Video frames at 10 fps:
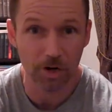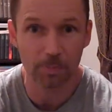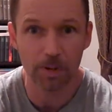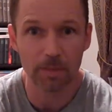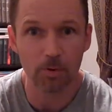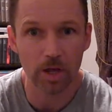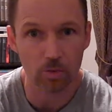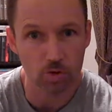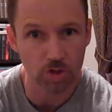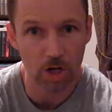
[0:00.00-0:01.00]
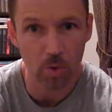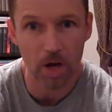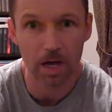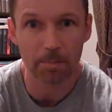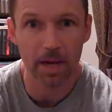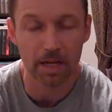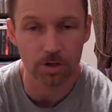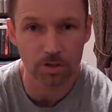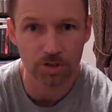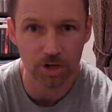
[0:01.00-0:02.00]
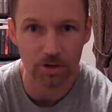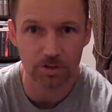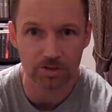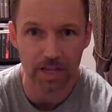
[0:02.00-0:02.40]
There are people that will show up at your church